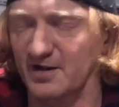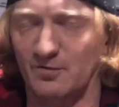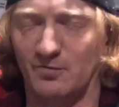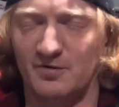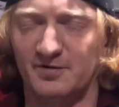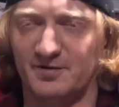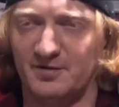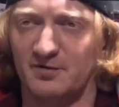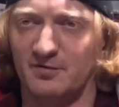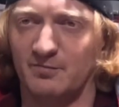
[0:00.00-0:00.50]
that
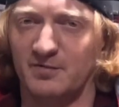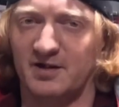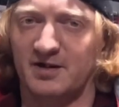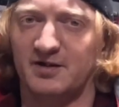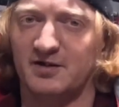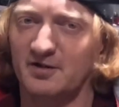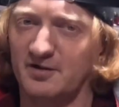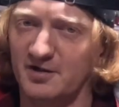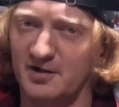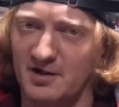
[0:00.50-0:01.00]
wasn't going to
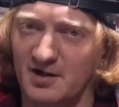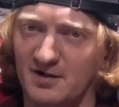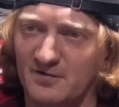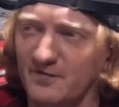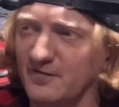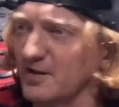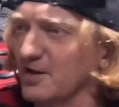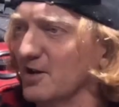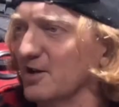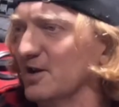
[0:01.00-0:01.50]
be good
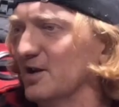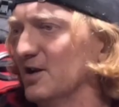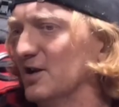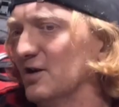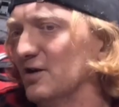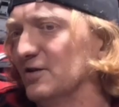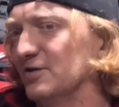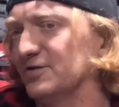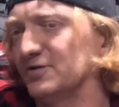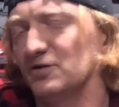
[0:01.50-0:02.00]
enough.
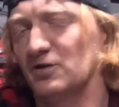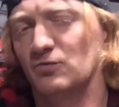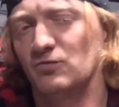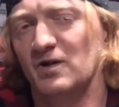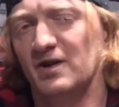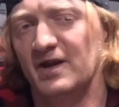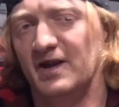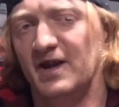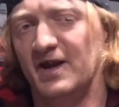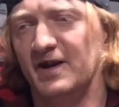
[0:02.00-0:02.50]
So I
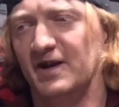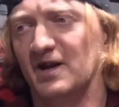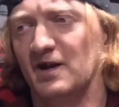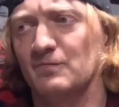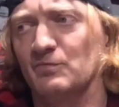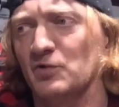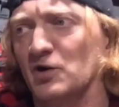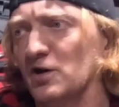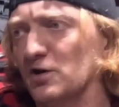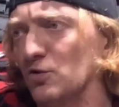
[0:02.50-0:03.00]
went ahead and
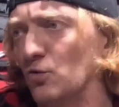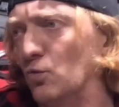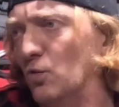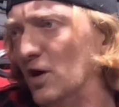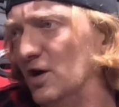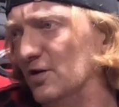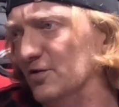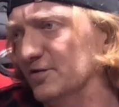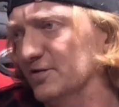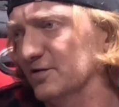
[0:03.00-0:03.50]
I bought a
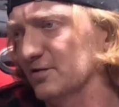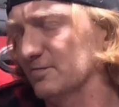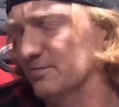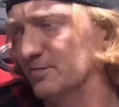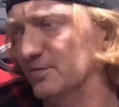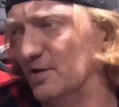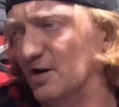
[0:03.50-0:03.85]
welder,